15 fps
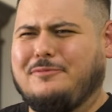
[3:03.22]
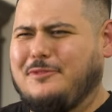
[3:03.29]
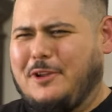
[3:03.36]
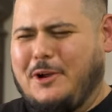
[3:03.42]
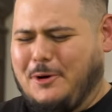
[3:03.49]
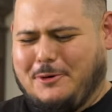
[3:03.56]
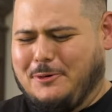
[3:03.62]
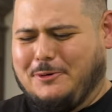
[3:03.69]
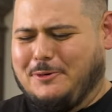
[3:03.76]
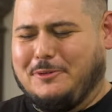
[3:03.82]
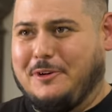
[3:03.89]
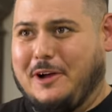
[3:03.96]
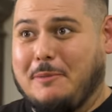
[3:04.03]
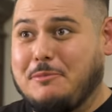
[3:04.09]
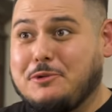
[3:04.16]
No,
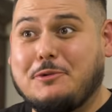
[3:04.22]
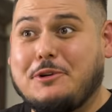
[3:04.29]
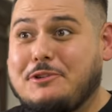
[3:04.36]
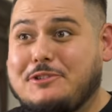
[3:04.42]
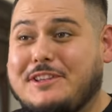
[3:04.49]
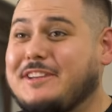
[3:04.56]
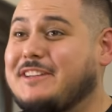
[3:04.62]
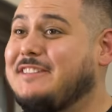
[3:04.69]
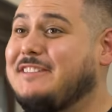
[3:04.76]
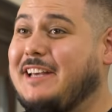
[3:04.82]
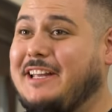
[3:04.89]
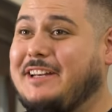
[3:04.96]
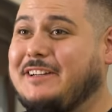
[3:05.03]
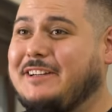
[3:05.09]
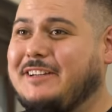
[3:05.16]
I'm just reusing the
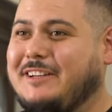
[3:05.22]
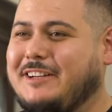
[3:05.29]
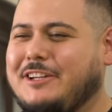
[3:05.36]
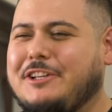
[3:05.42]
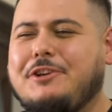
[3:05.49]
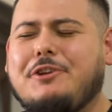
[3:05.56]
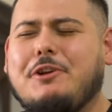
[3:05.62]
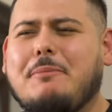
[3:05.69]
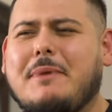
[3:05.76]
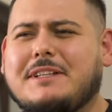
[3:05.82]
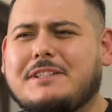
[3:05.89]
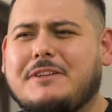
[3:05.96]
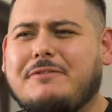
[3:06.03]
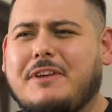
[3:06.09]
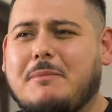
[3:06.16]
container. You know
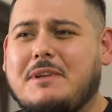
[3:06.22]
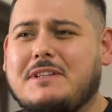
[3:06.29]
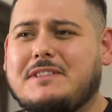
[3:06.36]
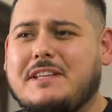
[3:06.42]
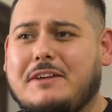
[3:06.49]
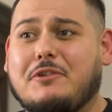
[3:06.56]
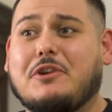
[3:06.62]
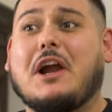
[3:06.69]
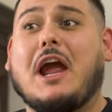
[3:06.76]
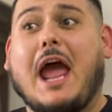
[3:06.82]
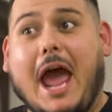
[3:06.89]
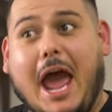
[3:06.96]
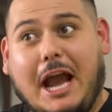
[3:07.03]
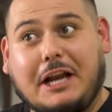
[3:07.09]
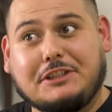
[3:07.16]
Mexican families never
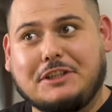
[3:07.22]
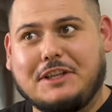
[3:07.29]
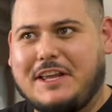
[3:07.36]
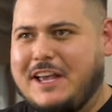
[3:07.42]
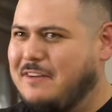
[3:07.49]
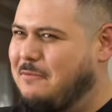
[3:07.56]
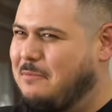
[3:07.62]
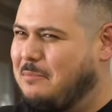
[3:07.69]
actually have